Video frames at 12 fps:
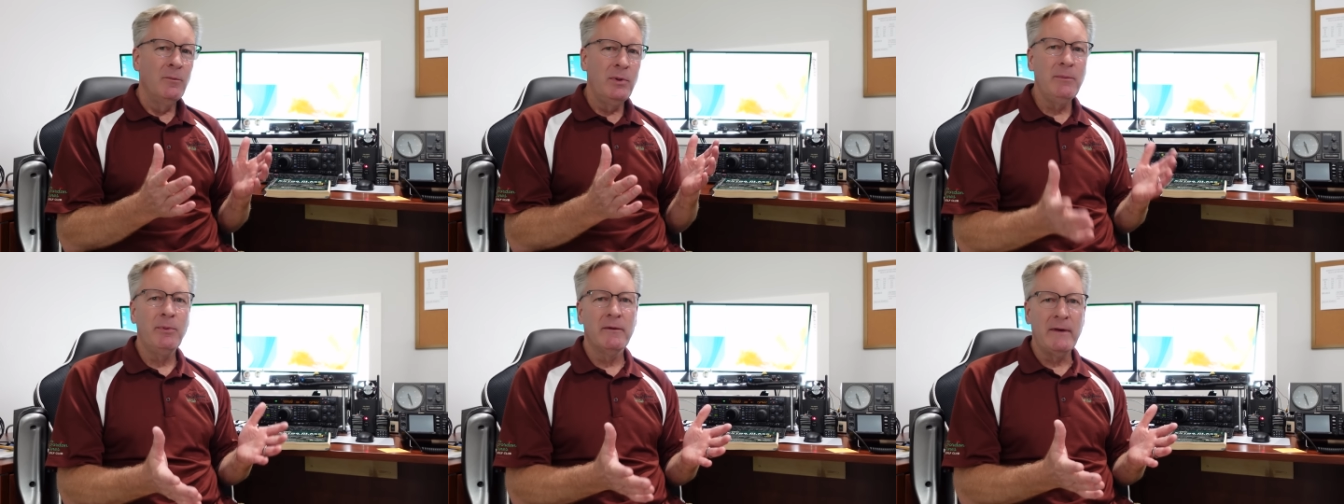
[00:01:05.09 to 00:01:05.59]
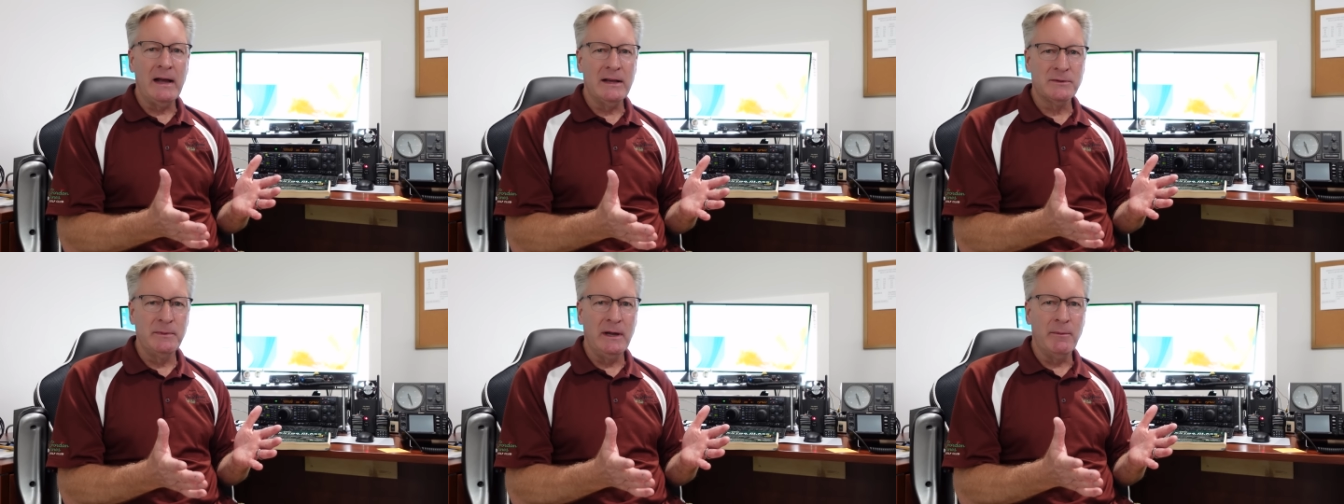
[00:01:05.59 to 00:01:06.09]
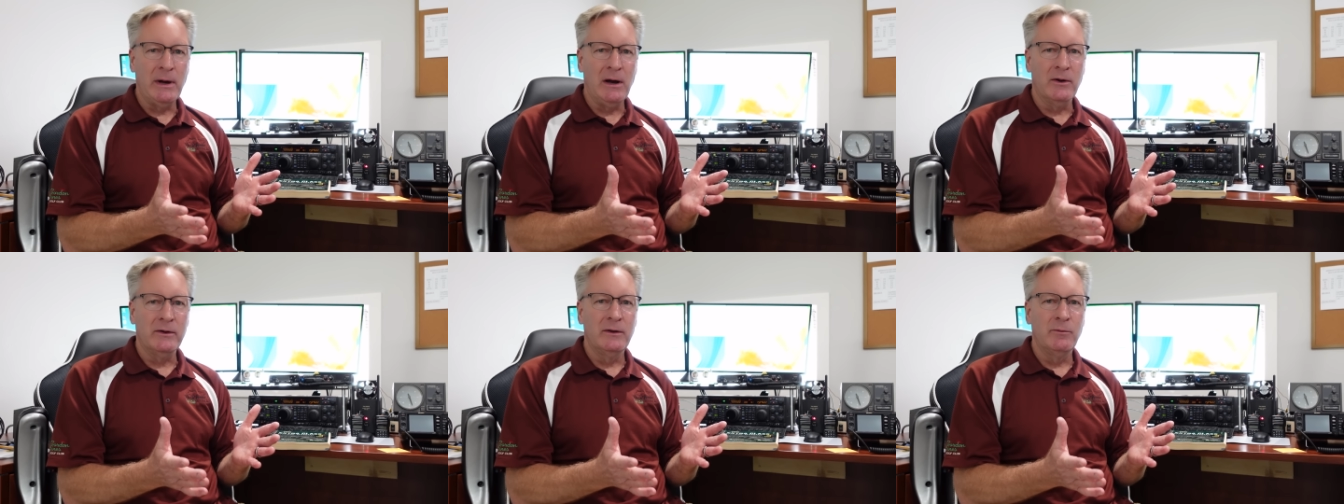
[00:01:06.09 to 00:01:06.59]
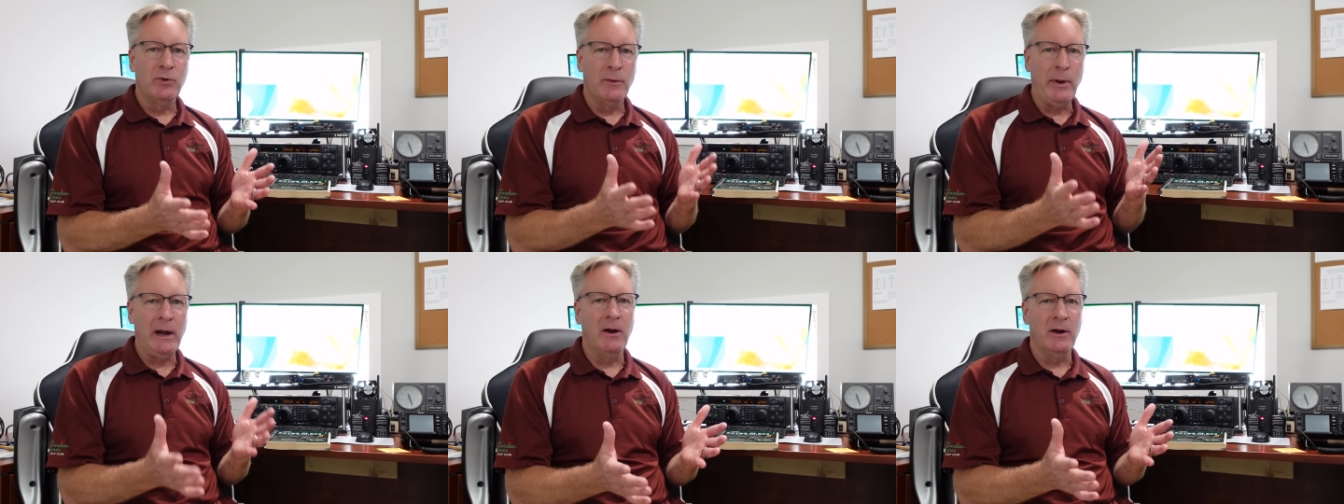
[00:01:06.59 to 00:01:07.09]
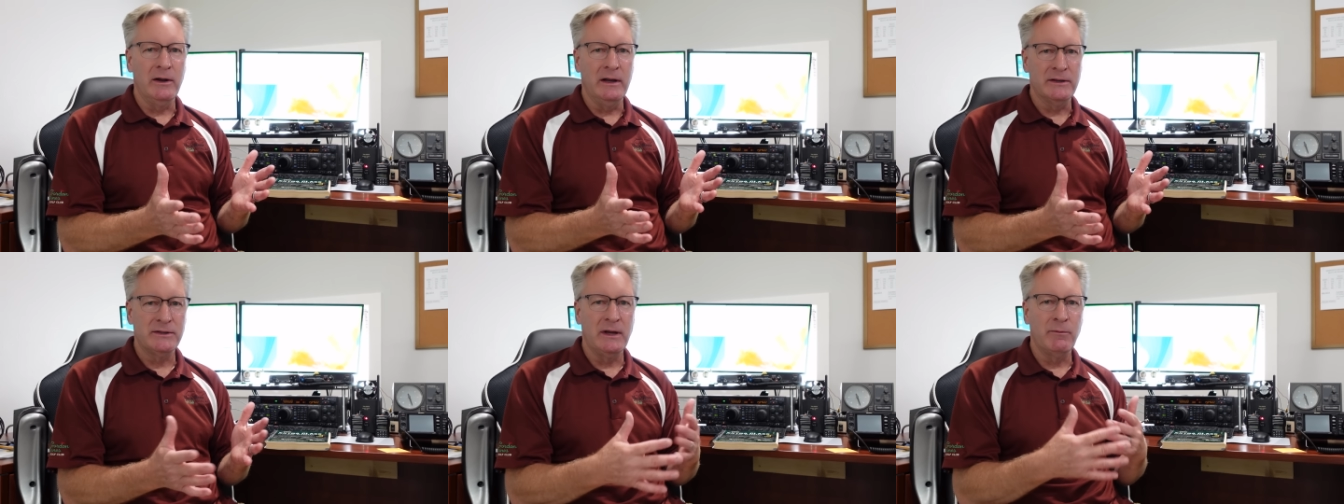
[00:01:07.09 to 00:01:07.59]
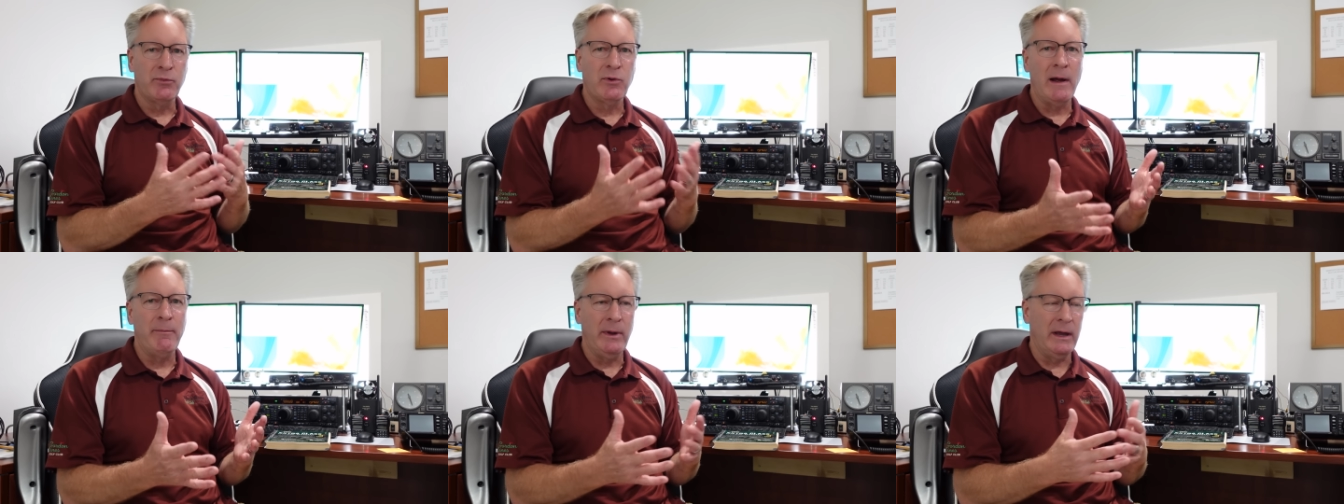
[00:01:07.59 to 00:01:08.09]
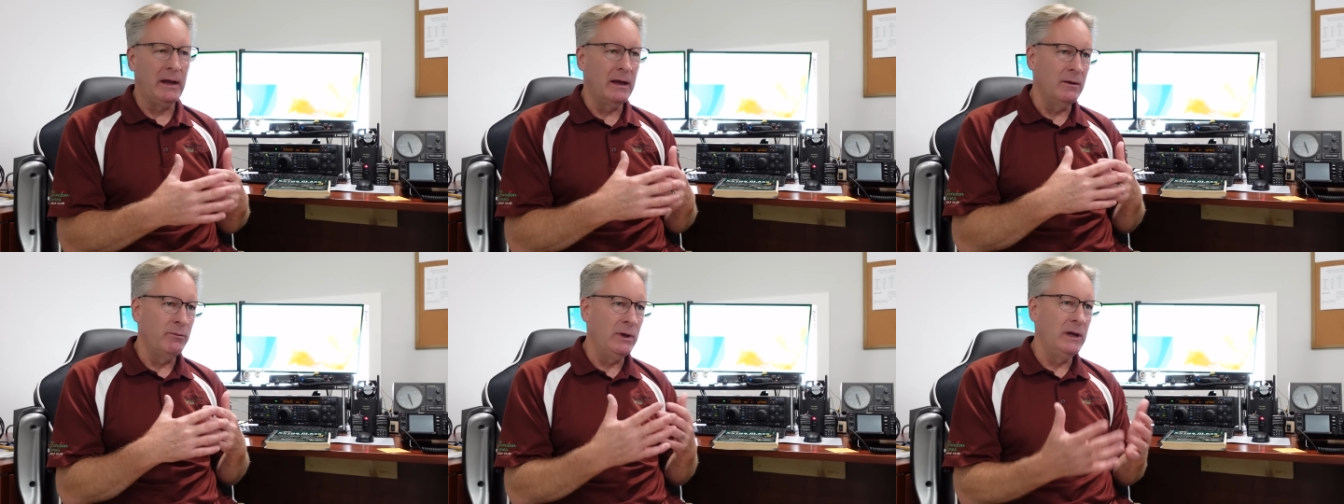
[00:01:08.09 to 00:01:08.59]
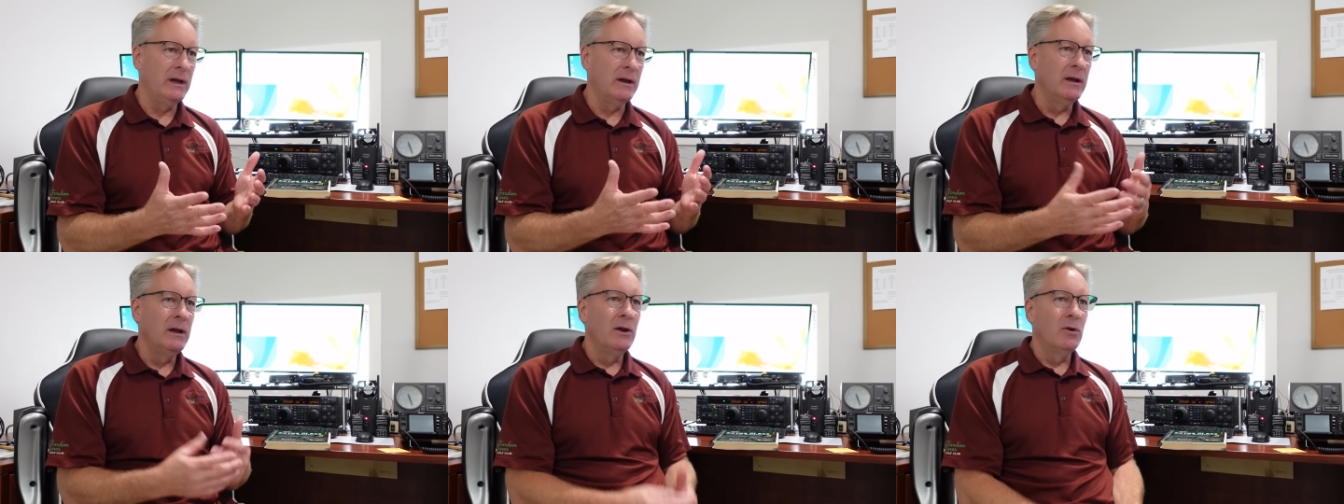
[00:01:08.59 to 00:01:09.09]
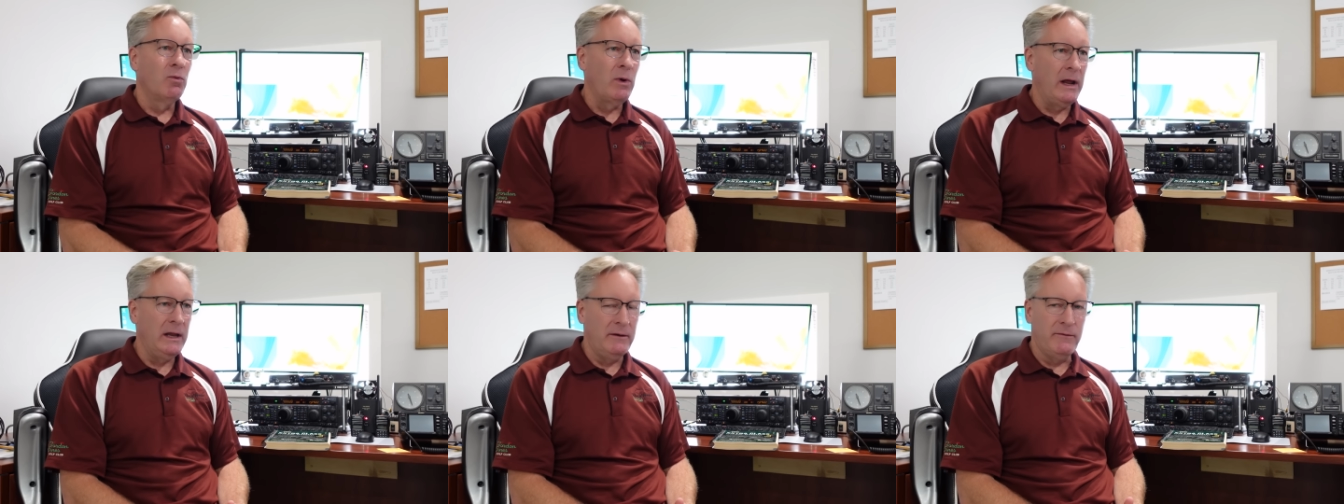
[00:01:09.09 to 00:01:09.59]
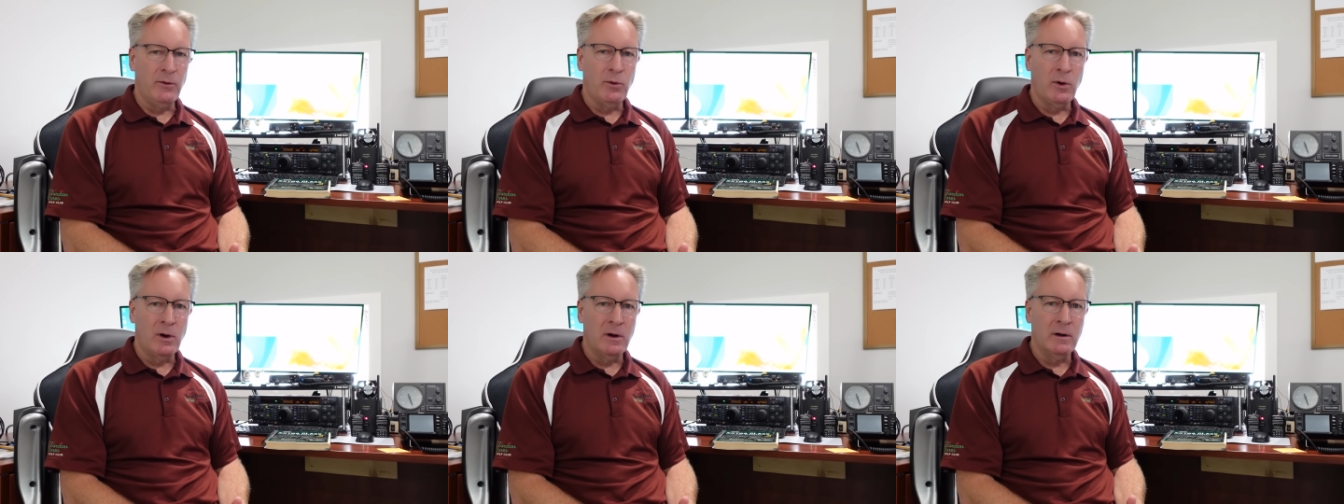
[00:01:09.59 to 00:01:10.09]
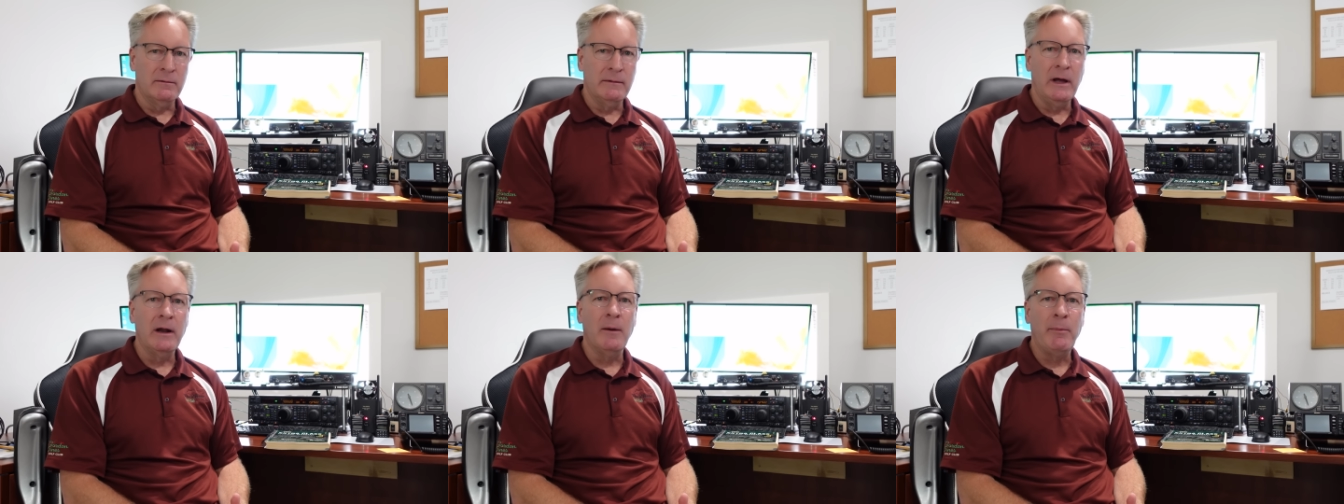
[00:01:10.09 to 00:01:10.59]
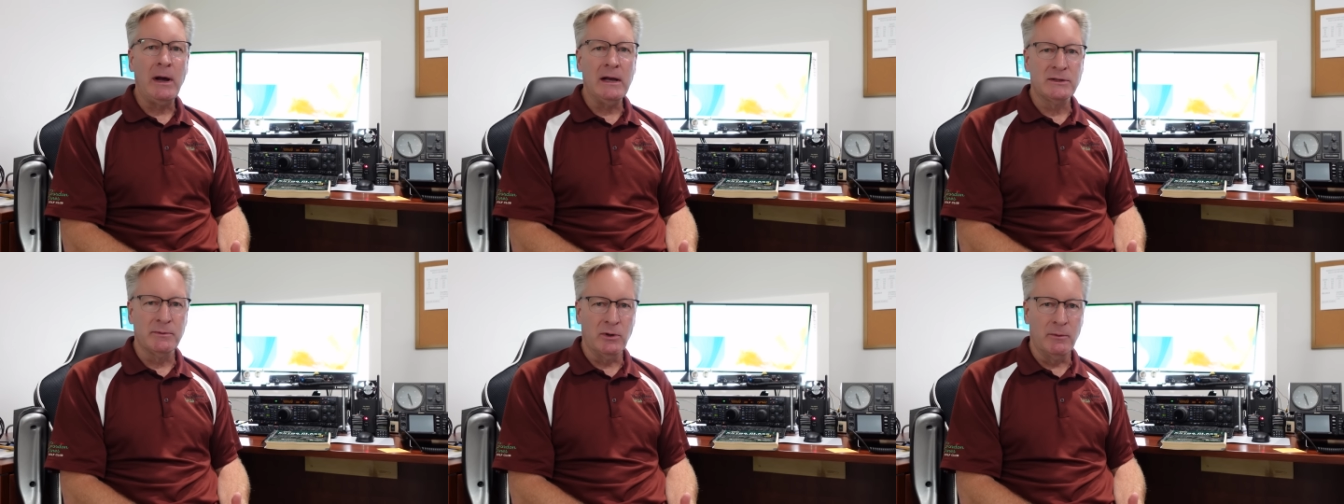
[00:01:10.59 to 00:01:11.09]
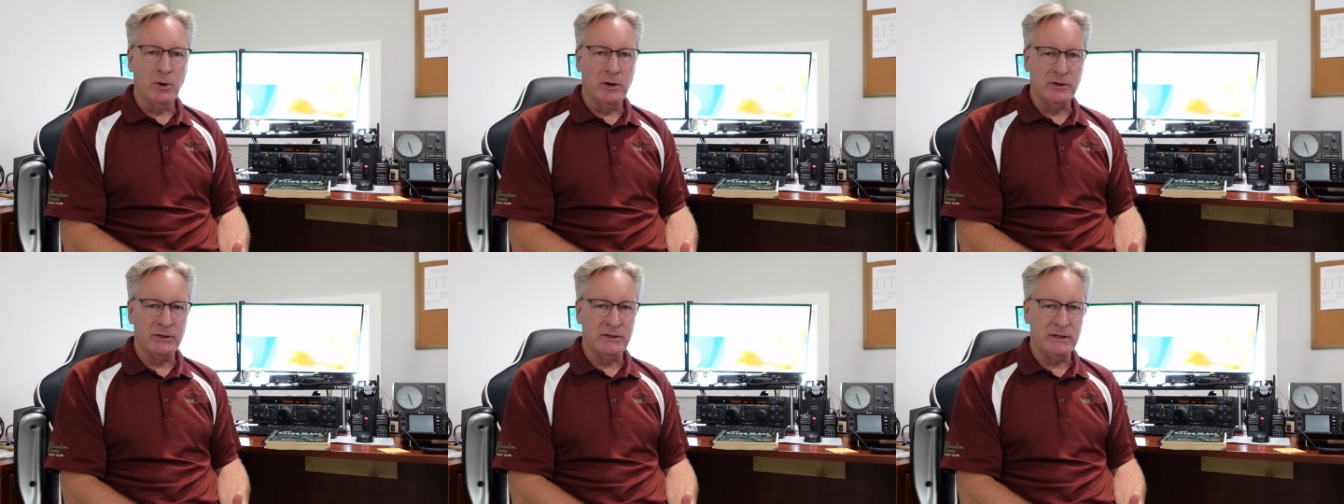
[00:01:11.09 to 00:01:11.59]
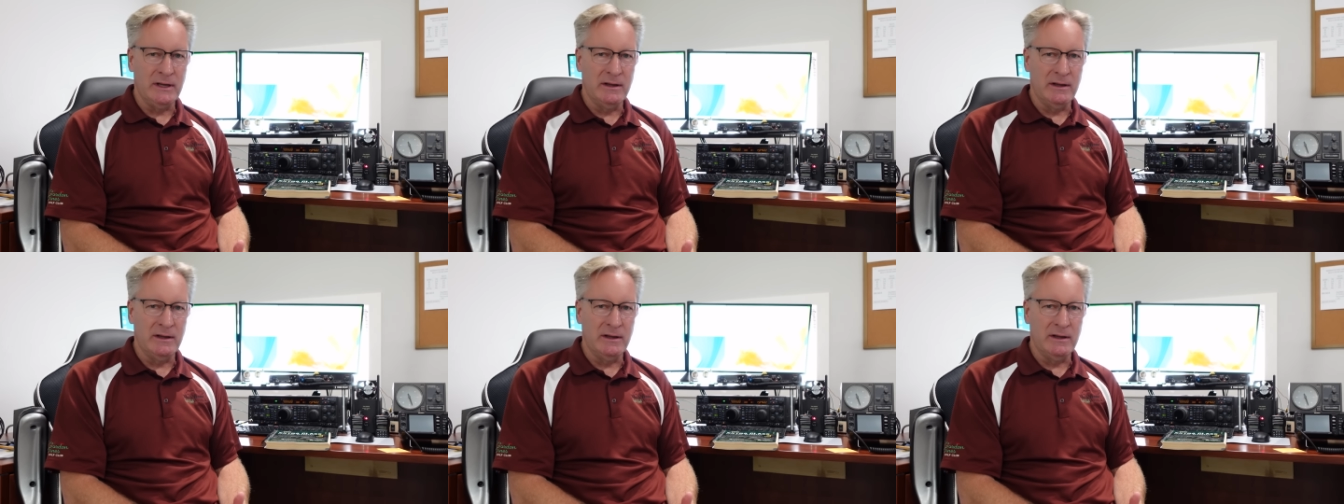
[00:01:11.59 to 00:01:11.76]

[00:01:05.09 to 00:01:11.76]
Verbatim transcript: People have asked me about preparedness and prepping and being ready for a possible emergency,